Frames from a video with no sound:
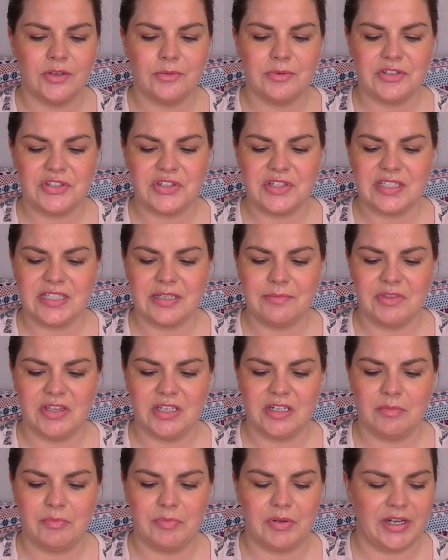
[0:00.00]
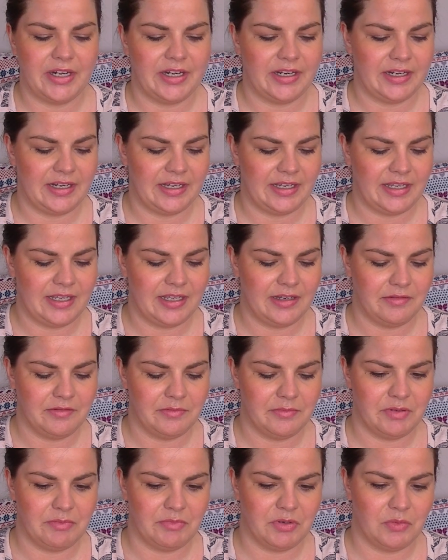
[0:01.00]
There was just something about it. I can't
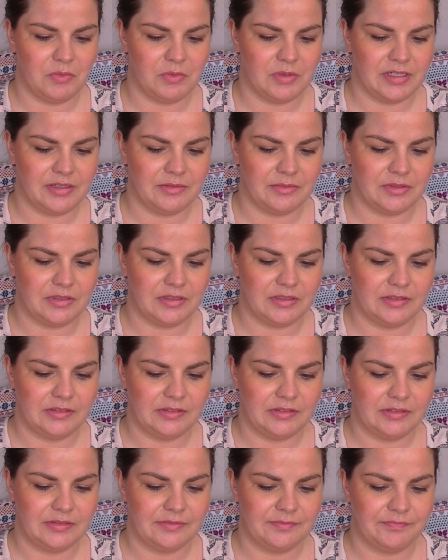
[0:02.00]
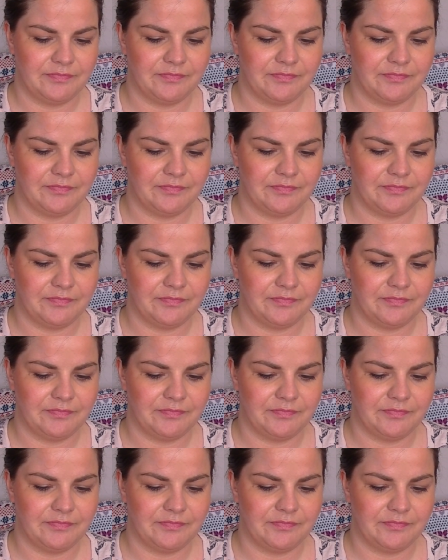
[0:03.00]
remember what it was.